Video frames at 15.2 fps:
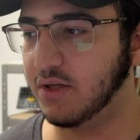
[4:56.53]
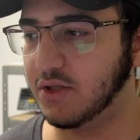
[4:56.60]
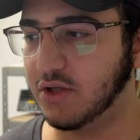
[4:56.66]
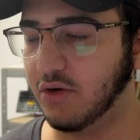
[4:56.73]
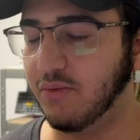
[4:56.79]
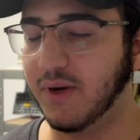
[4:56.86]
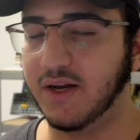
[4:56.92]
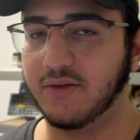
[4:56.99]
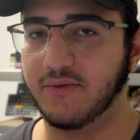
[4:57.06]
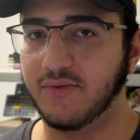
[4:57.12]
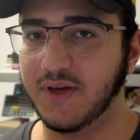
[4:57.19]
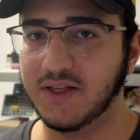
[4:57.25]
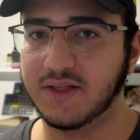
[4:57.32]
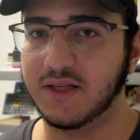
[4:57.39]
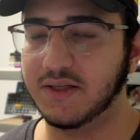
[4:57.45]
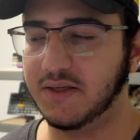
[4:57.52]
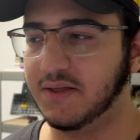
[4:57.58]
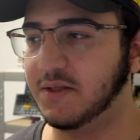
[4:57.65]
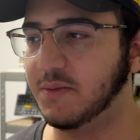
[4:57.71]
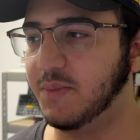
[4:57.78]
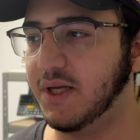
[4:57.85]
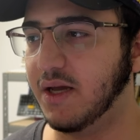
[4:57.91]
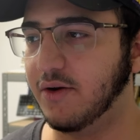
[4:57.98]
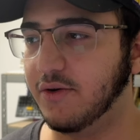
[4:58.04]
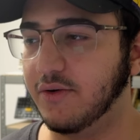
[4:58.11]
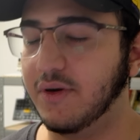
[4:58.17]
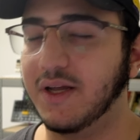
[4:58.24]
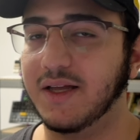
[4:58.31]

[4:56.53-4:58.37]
So when it faced this USB error,